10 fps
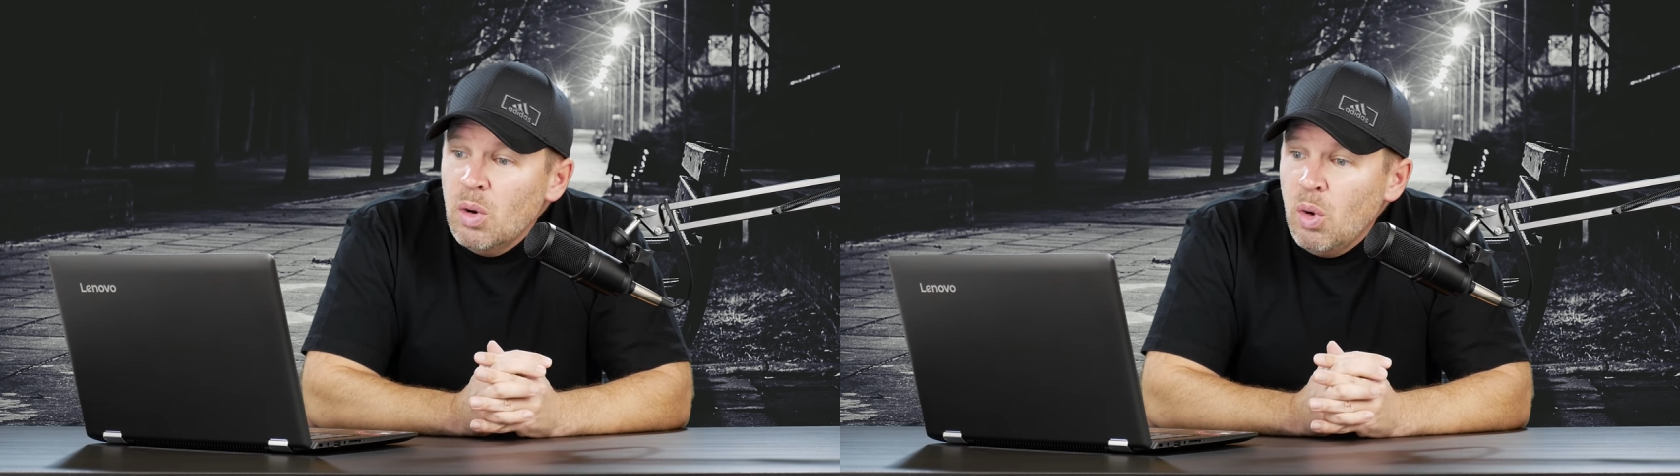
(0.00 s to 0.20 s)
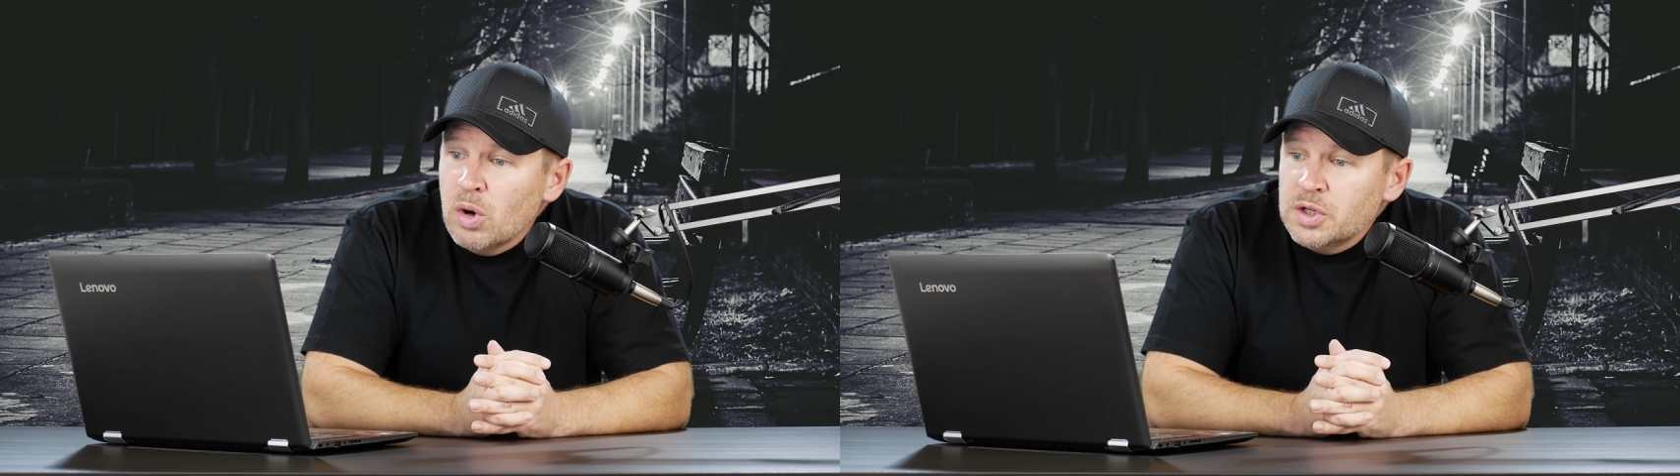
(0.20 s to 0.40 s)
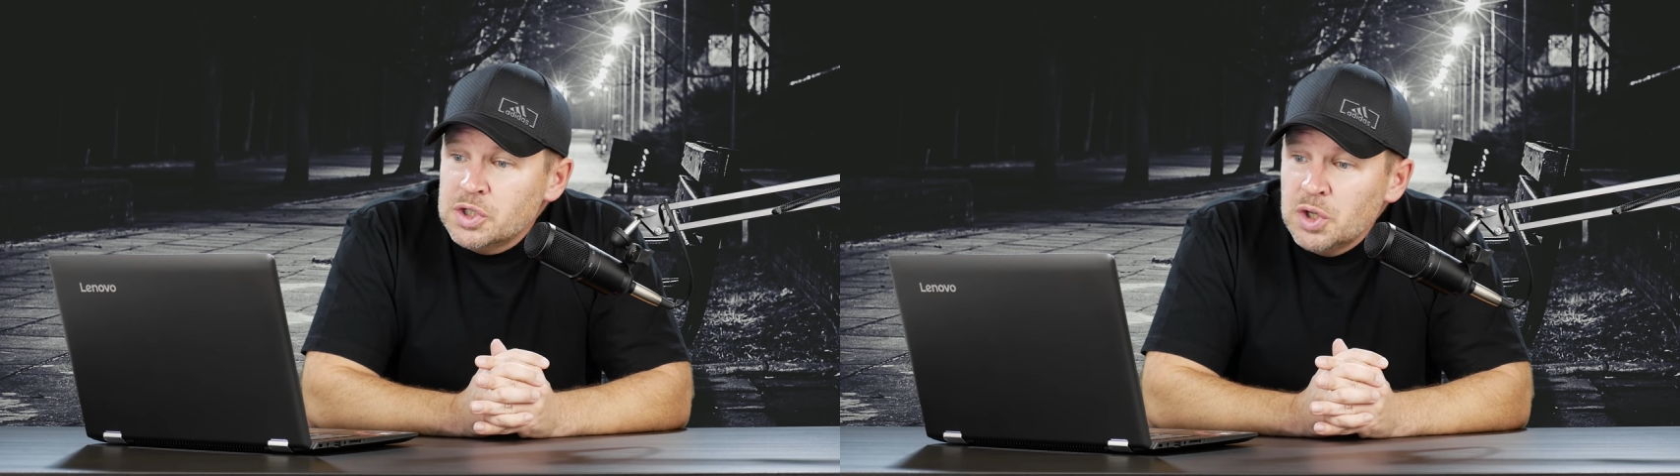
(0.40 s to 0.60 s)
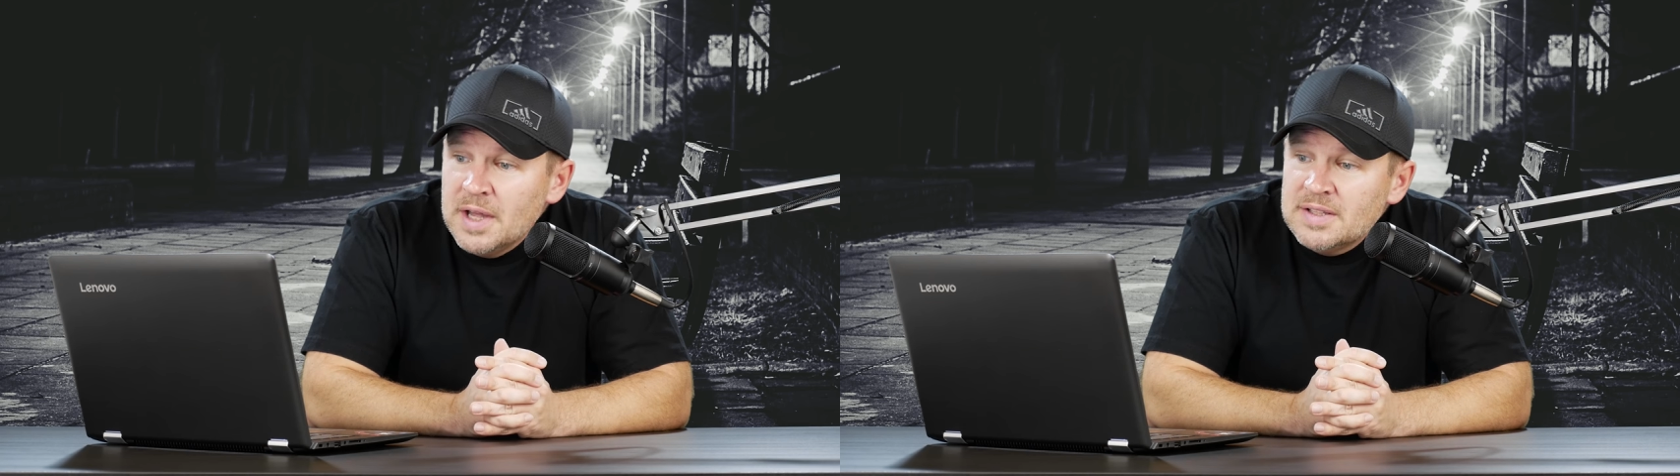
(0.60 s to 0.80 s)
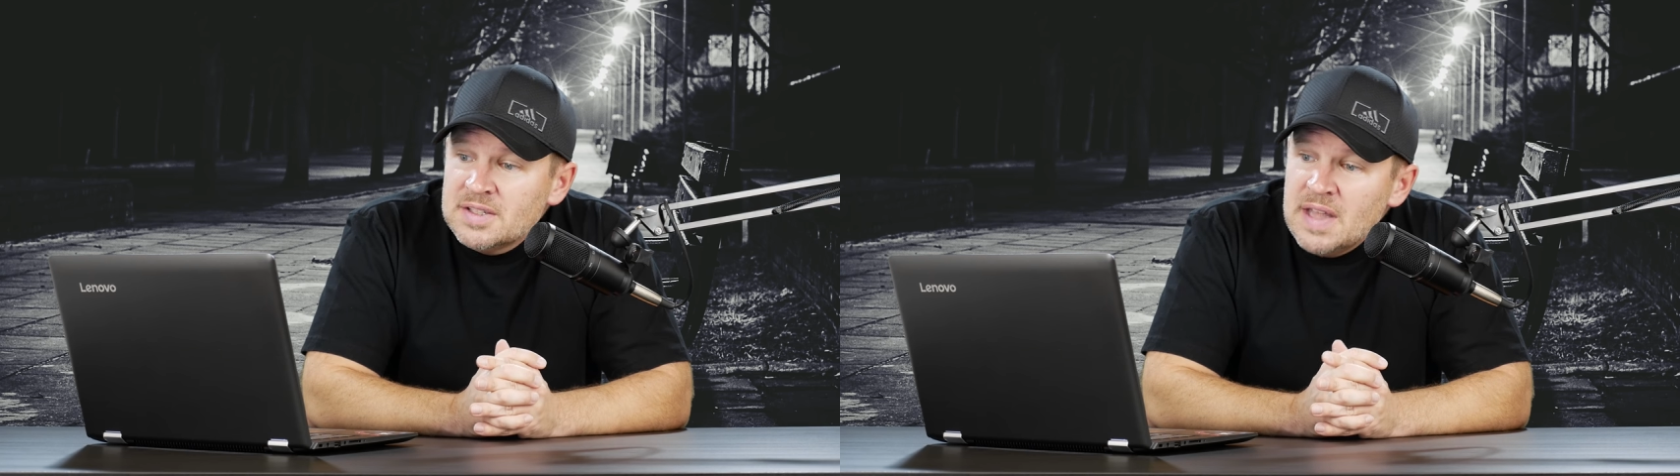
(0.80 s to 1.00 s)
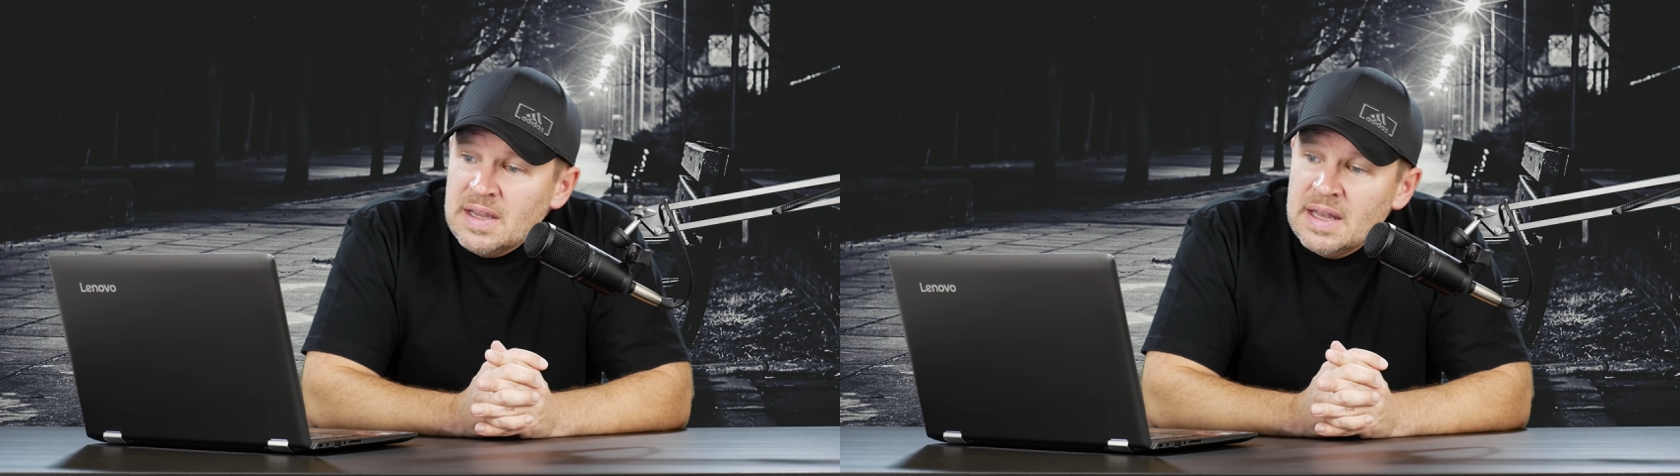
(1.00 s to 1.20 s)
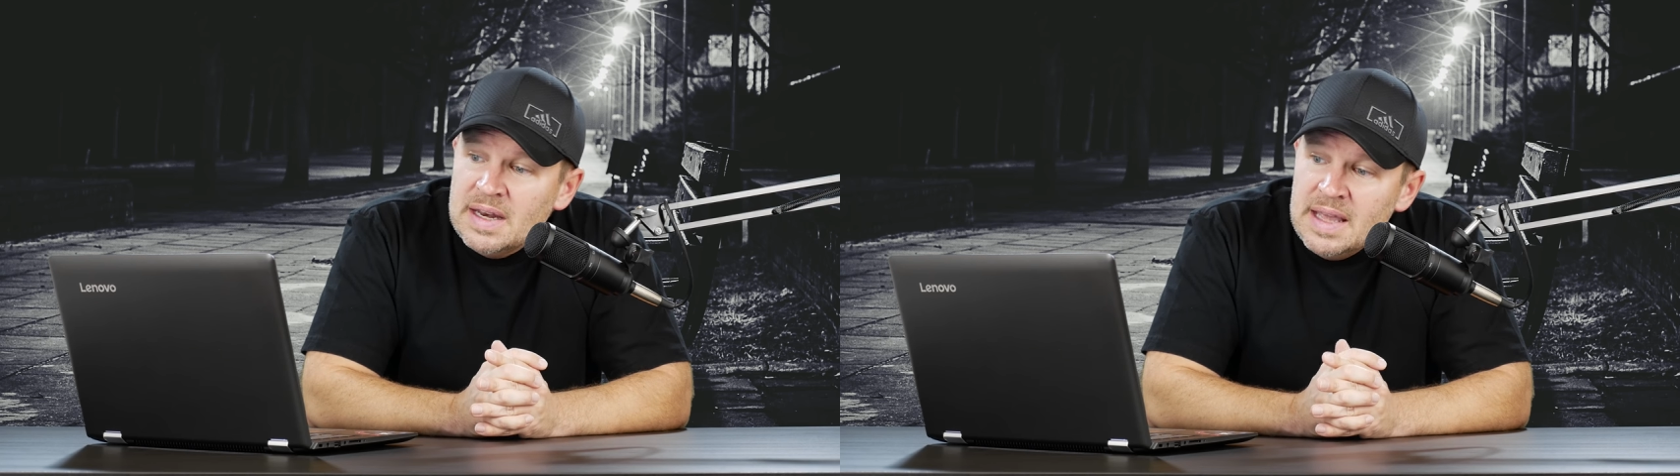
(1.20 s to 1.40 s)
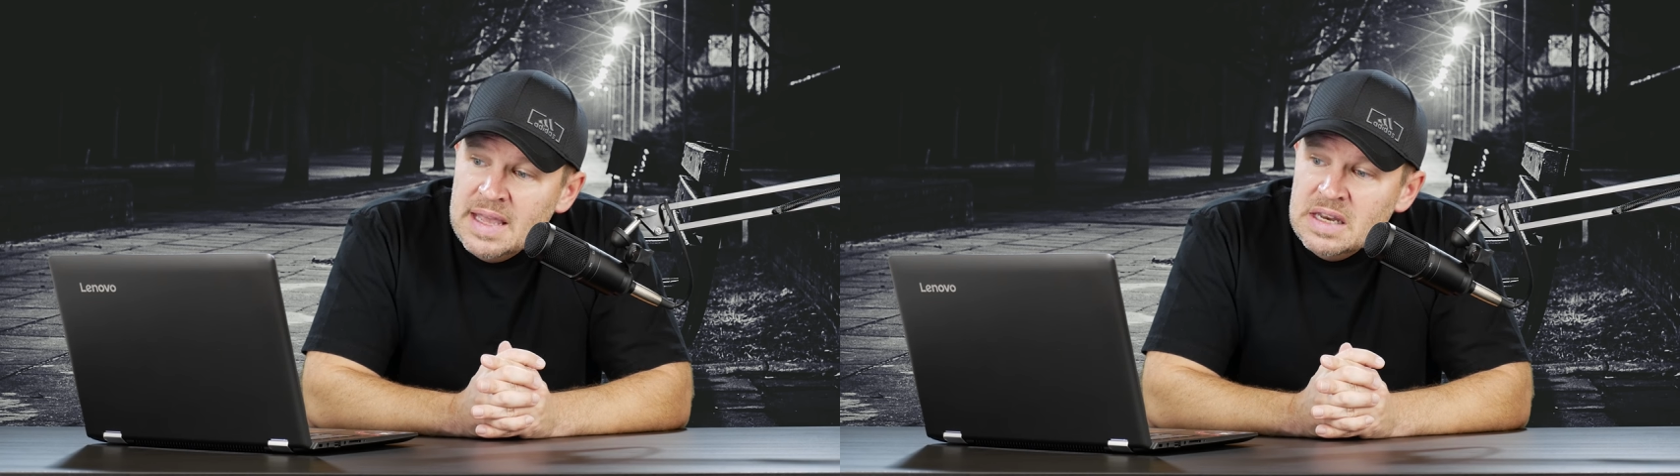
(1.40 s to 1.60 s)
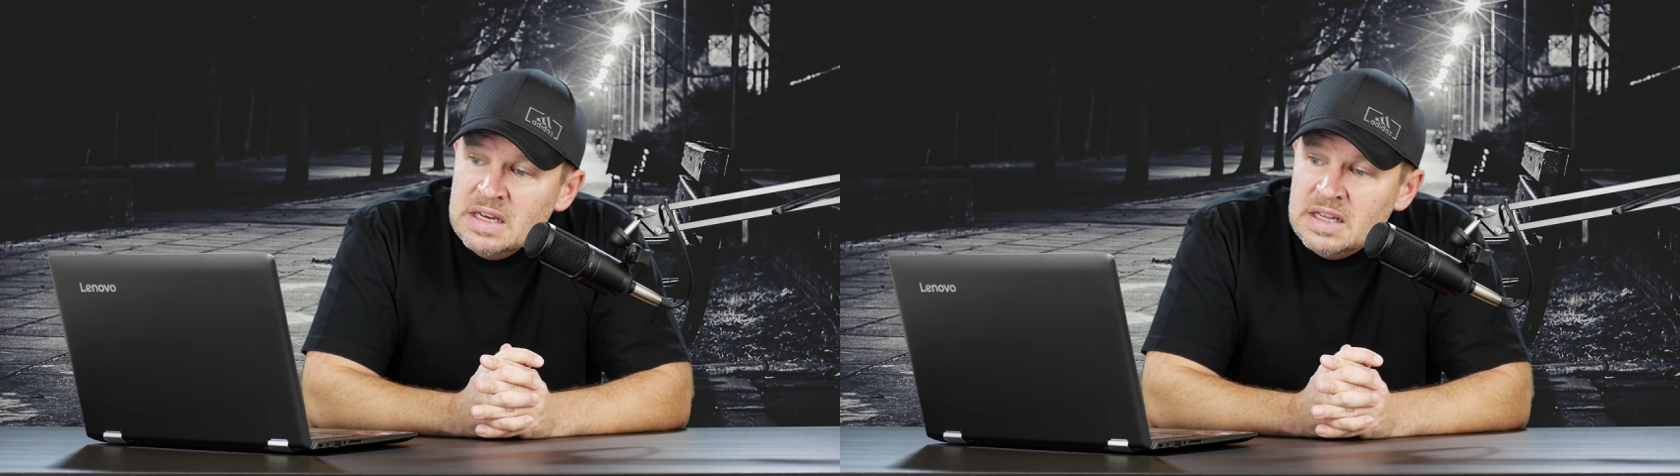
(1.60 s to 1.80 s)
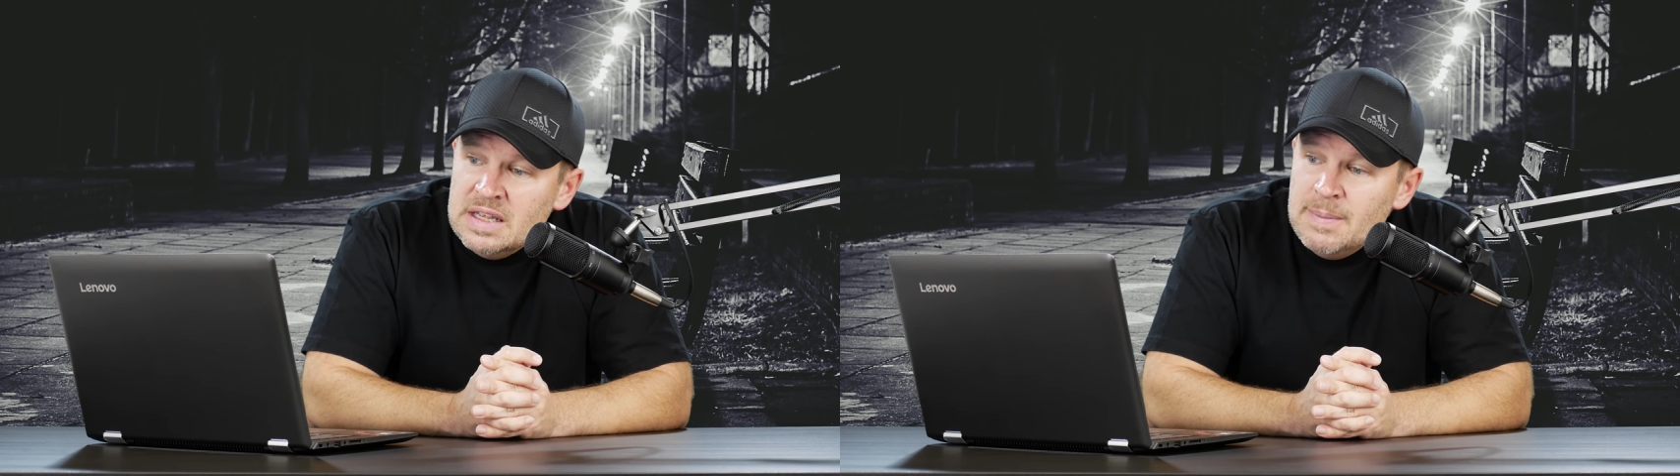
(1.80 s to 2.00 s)
or should I instead get an eighty
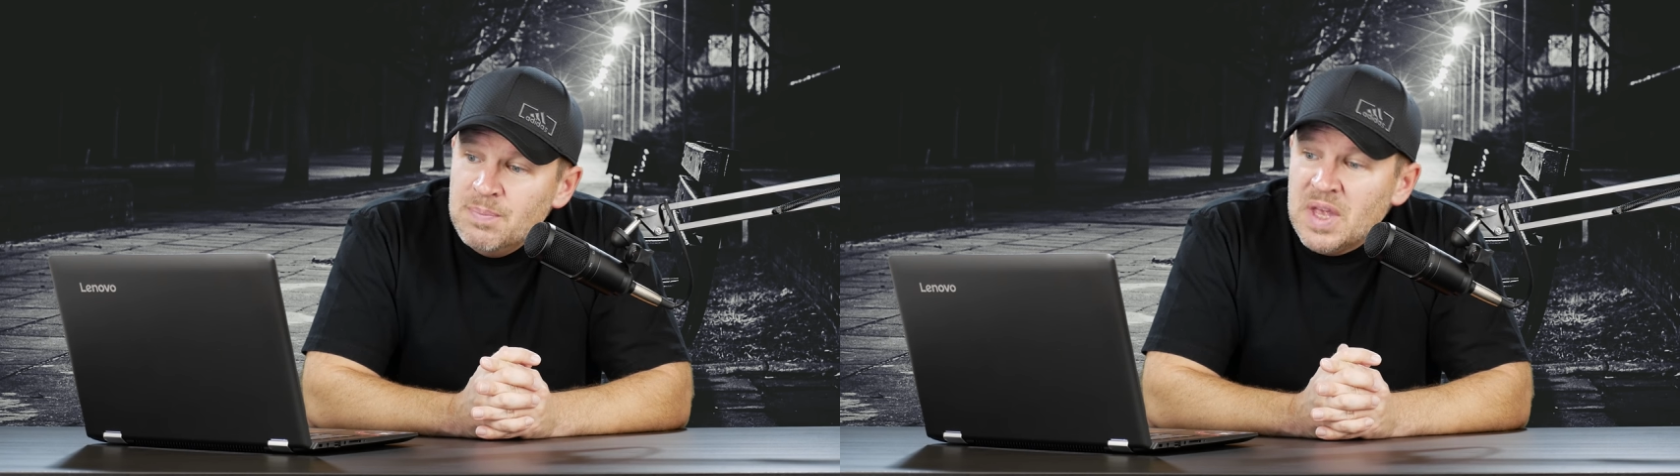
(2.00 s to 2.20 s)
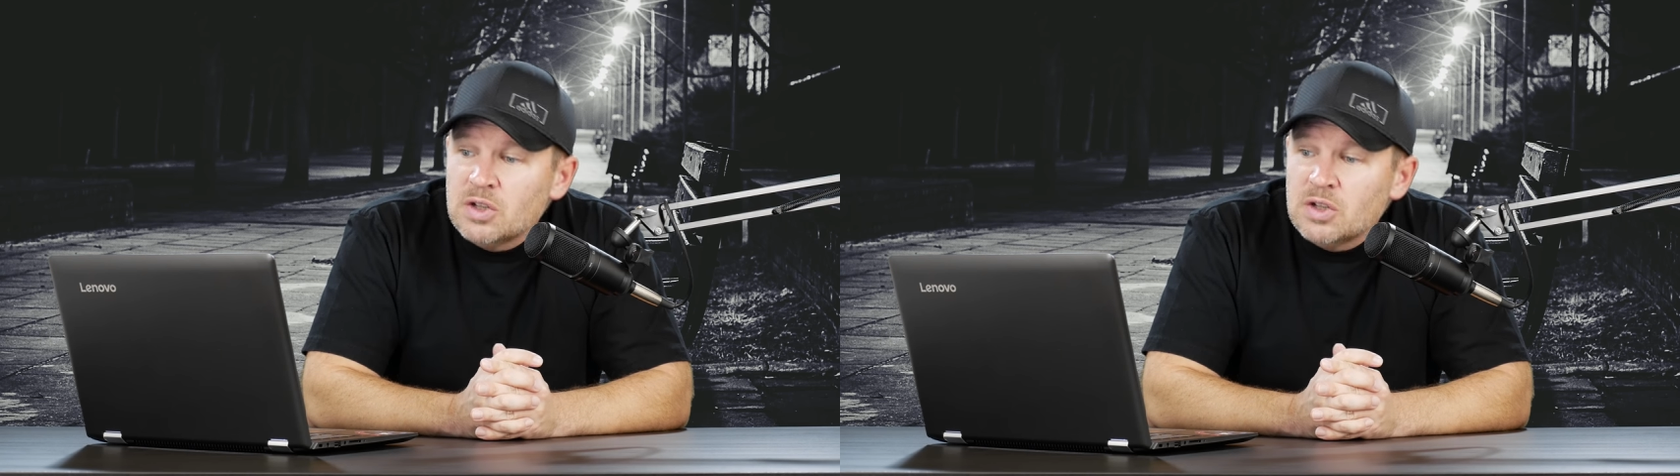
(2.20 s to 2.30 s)
D